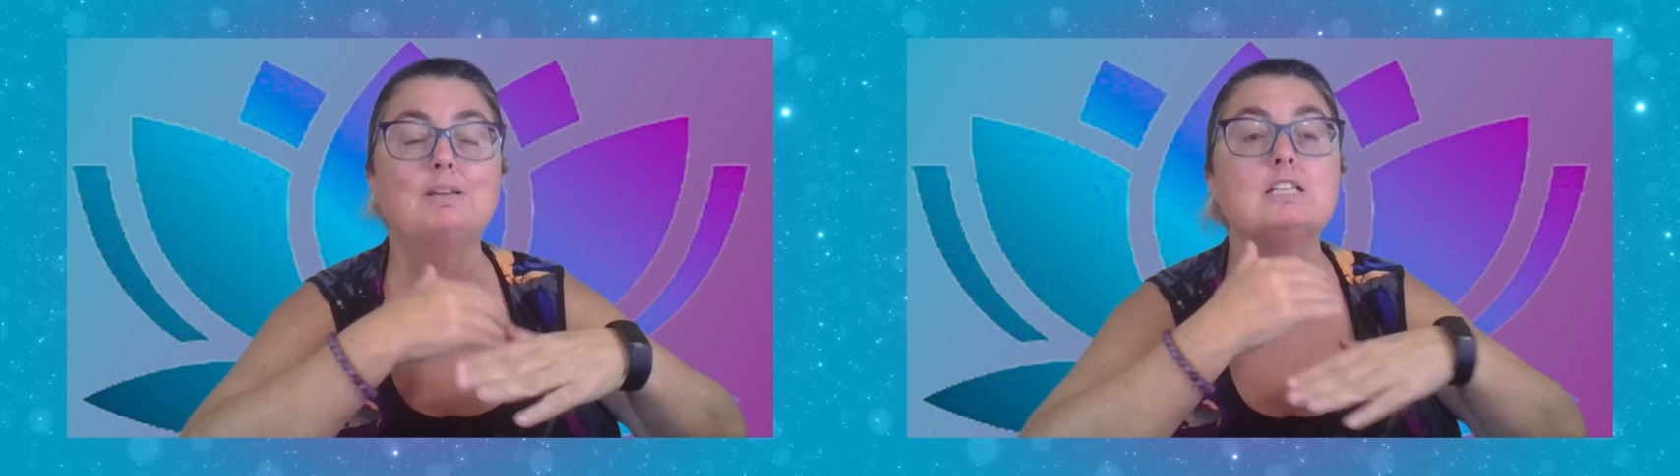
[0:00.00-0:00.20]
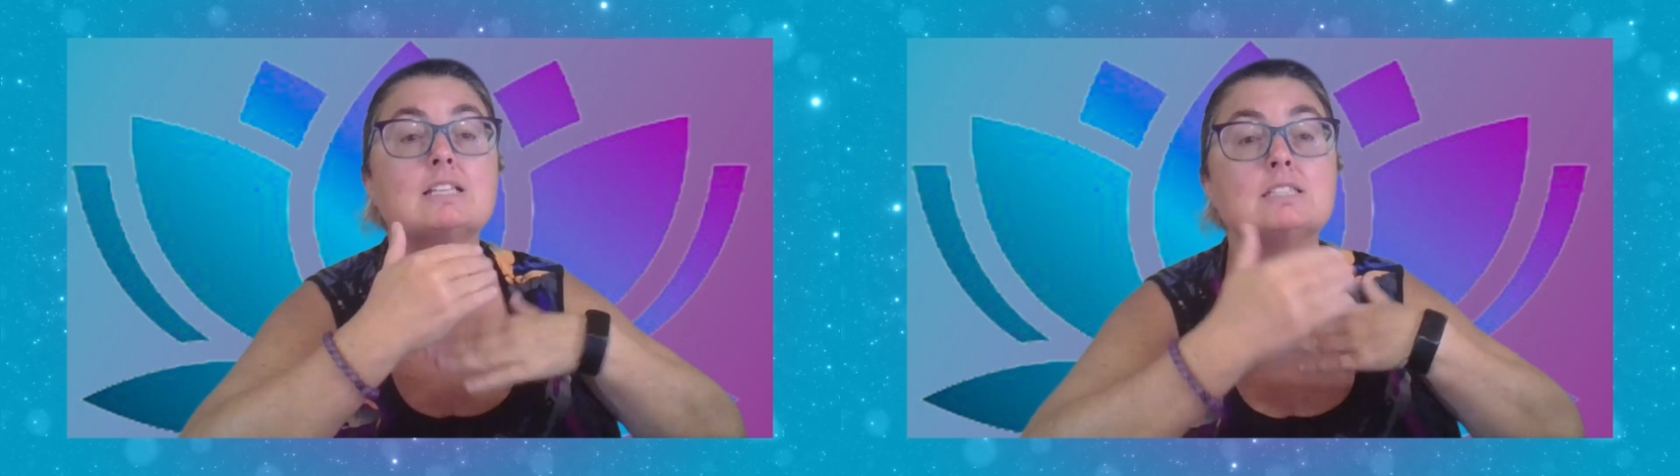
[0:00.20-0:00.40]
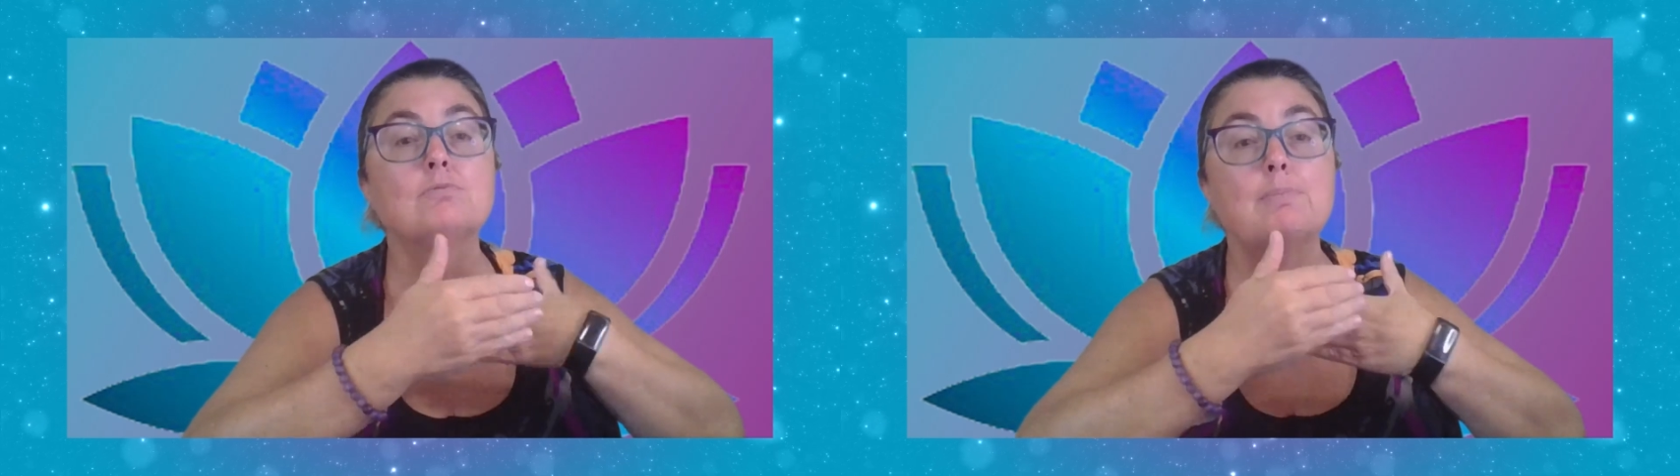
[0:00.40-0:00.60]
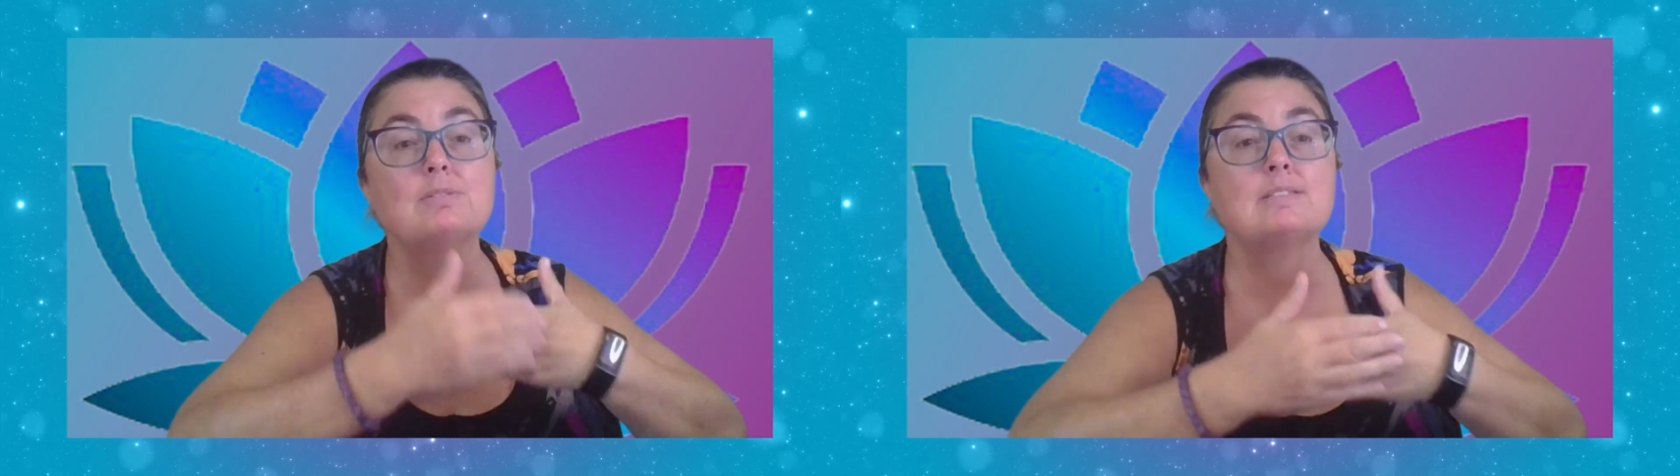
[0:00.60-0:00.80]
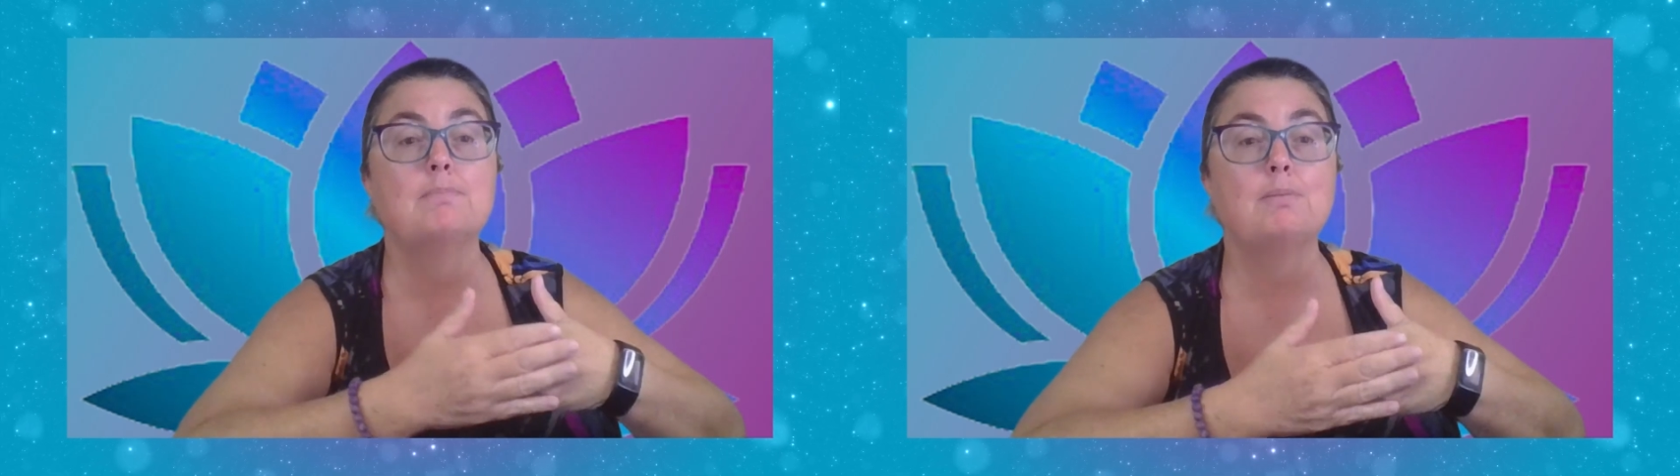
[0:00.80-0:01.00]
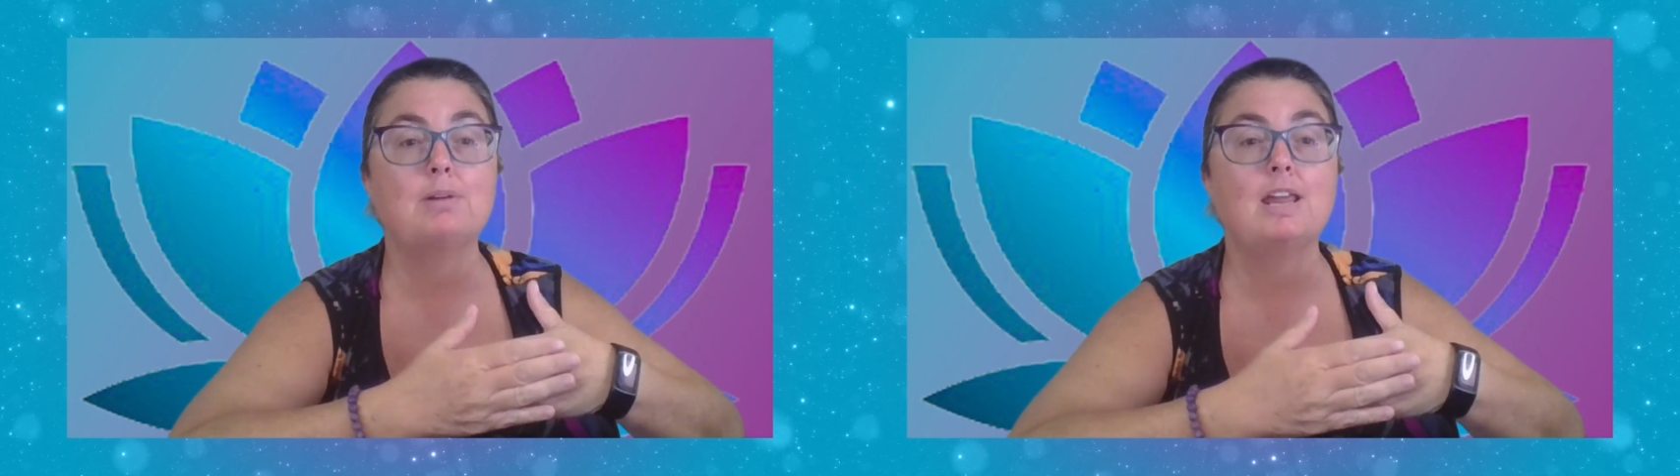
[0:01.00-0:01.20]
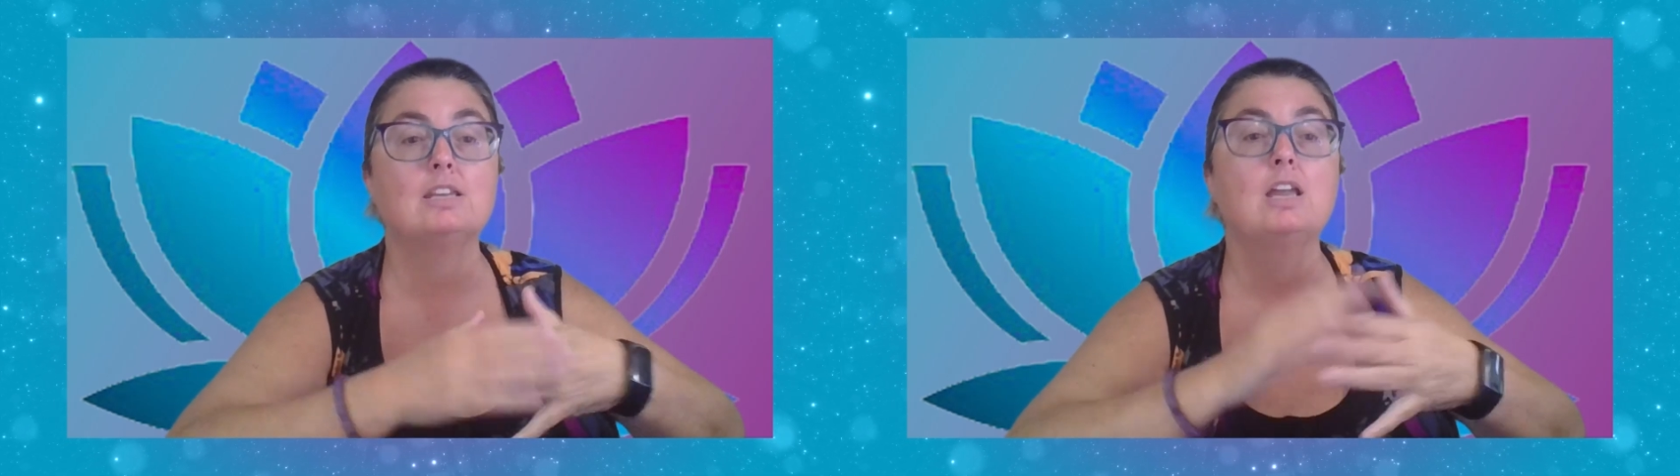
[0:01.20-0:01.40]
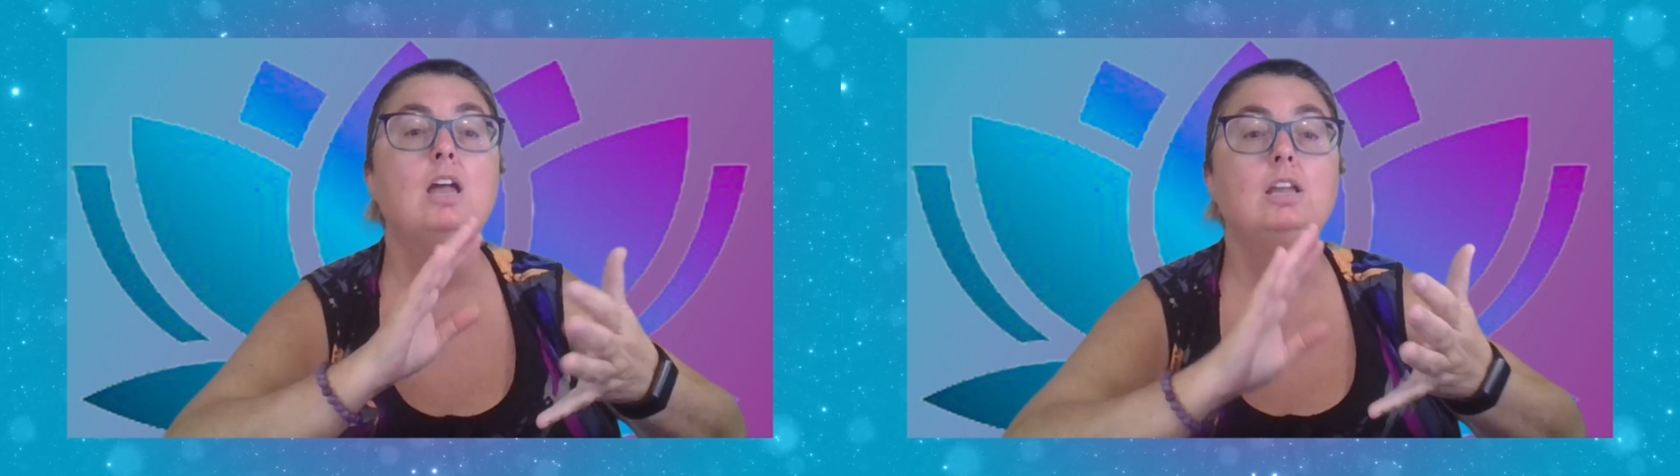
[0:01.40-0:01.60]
but it doesn't represent my brand.